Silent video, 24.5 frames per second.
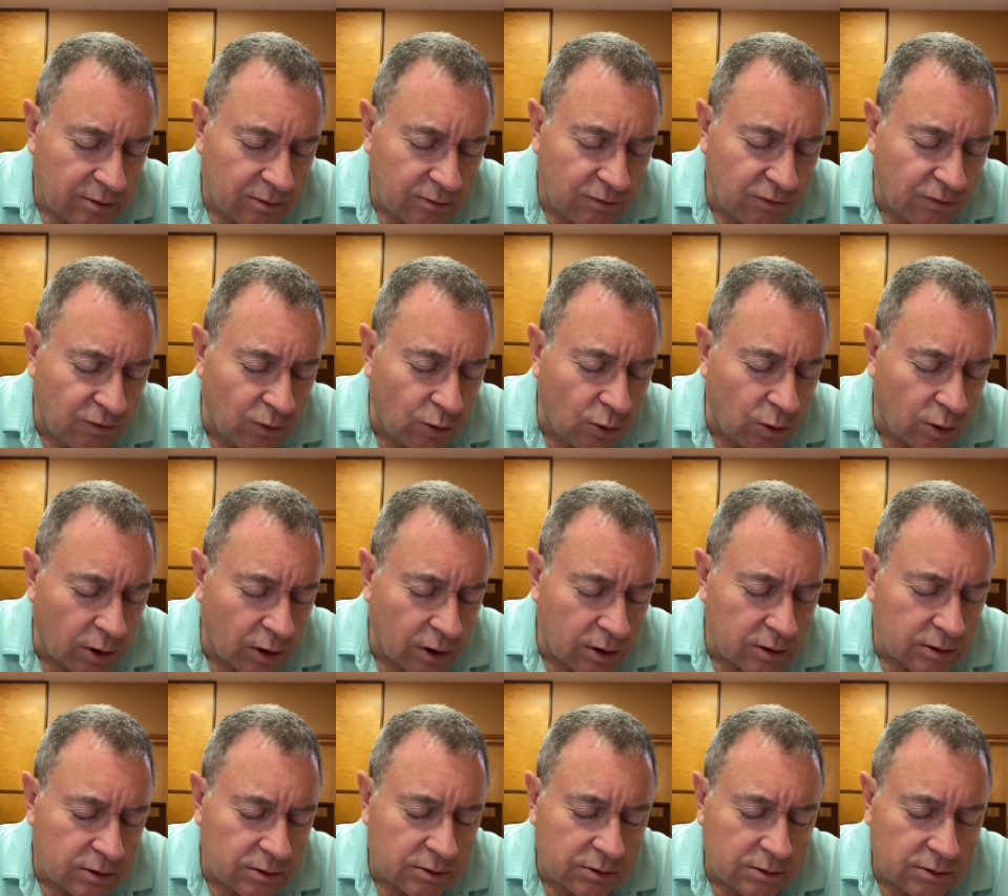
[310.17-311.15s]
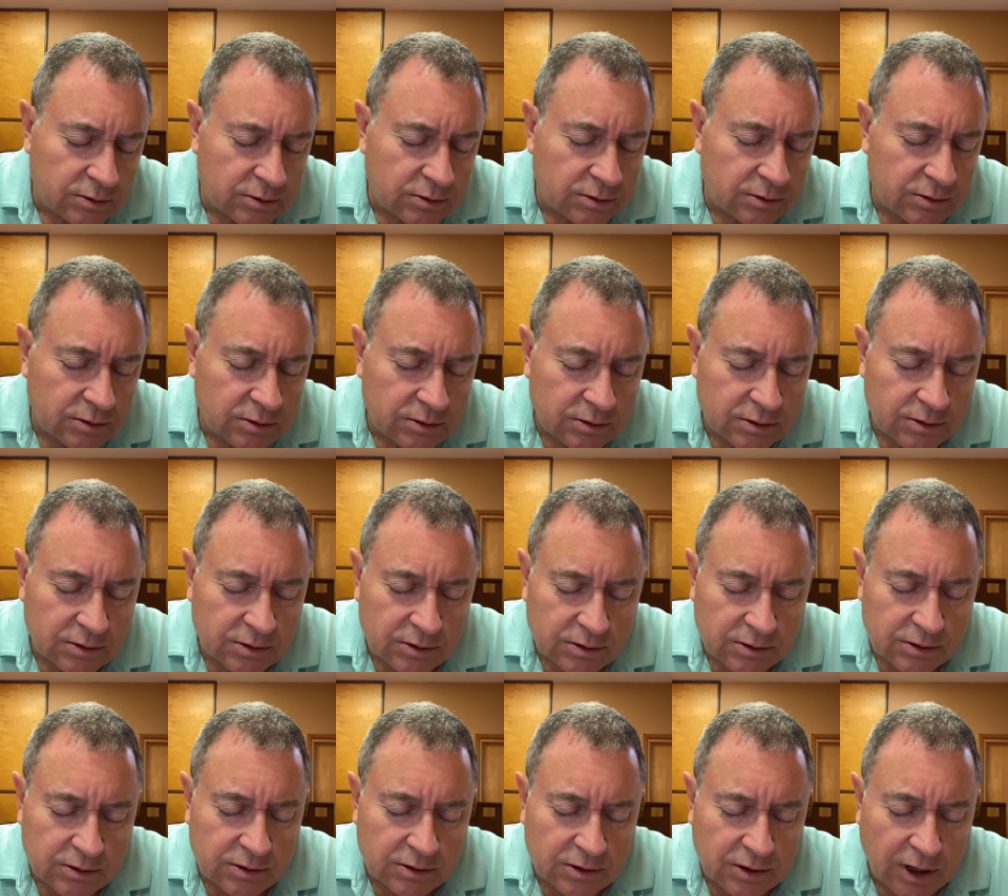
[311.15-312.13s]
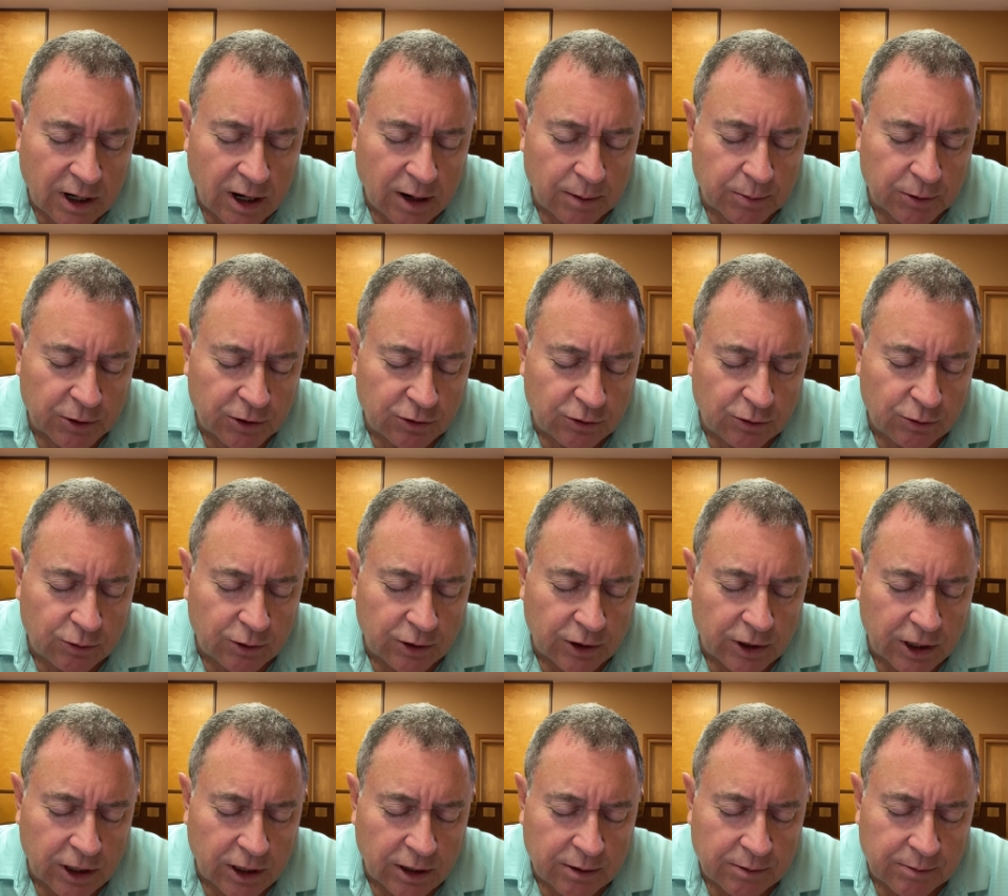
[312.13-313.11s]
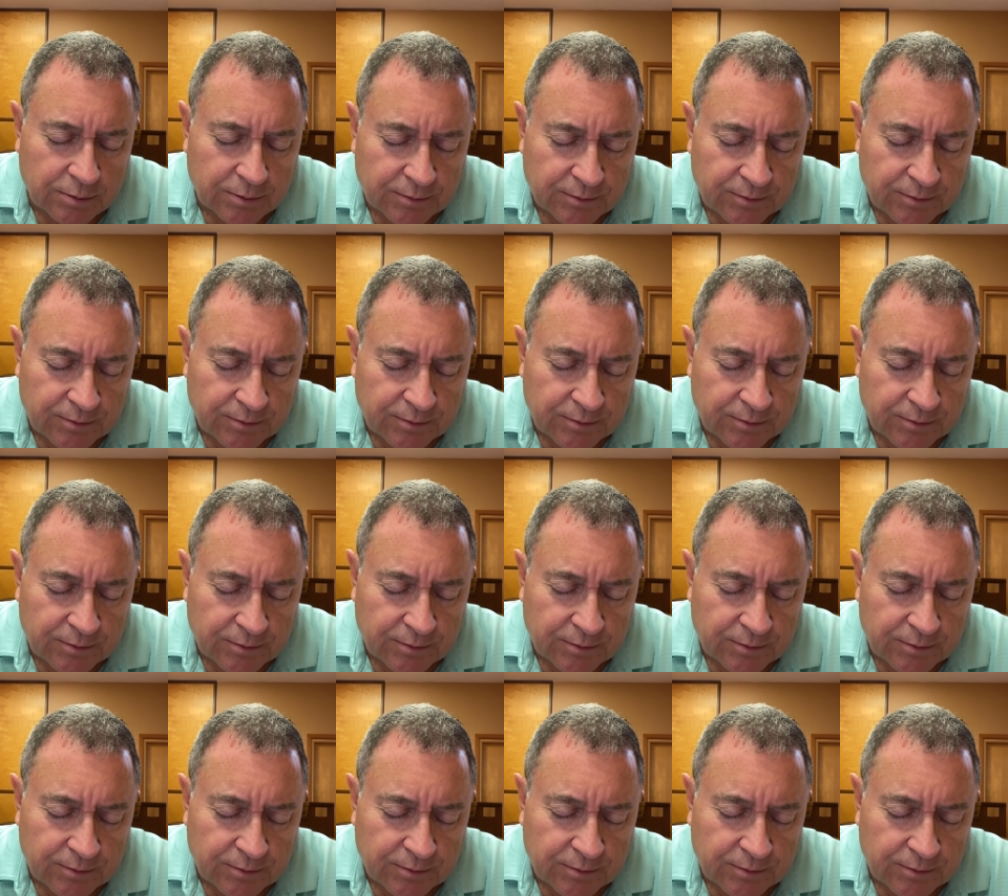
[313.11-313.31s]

for opportunity.